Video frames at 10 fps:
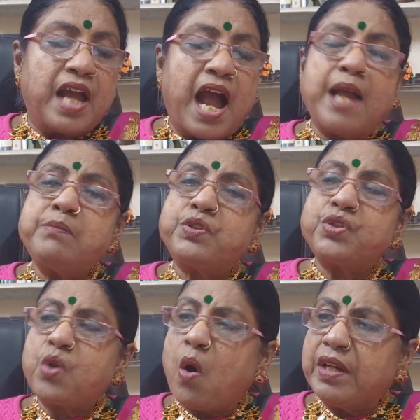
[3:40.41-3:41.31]
I'm
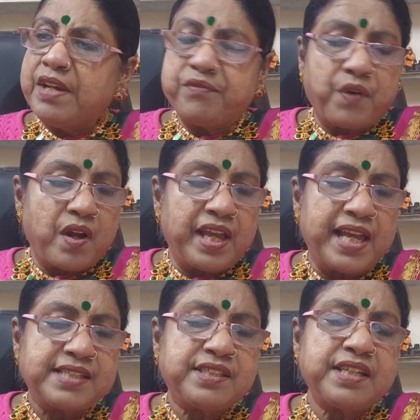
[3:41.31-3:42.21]
sorry for
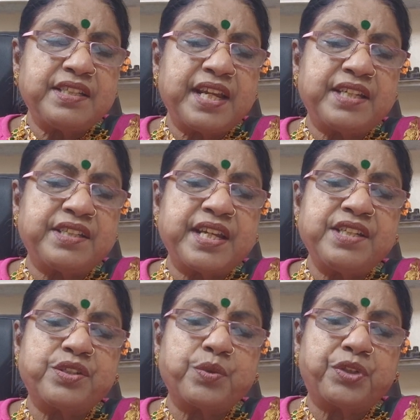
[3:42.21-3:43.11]

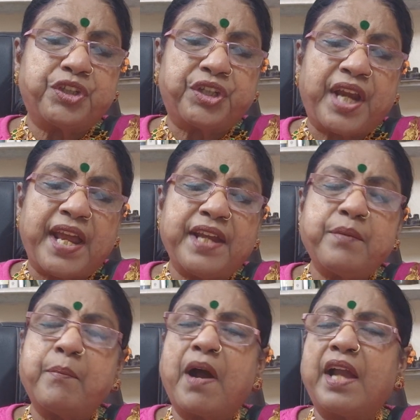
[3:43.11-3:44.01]
hesitating to share
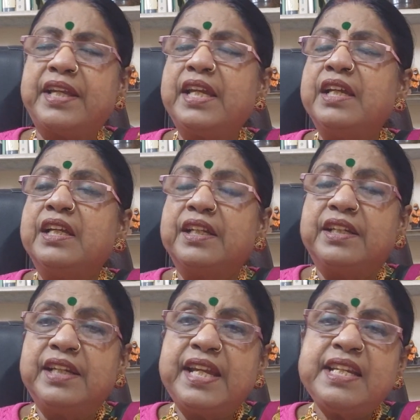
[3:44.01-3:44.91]
my
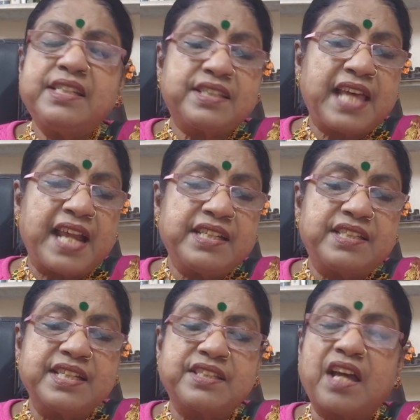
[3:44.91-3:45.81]
needs and
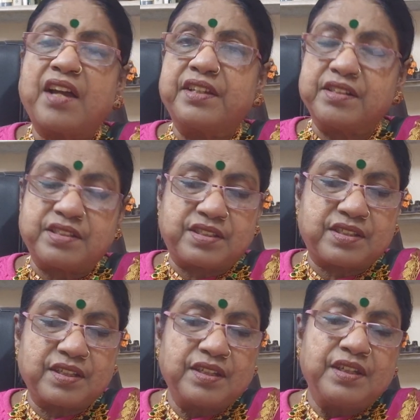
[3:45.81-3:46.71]
desires.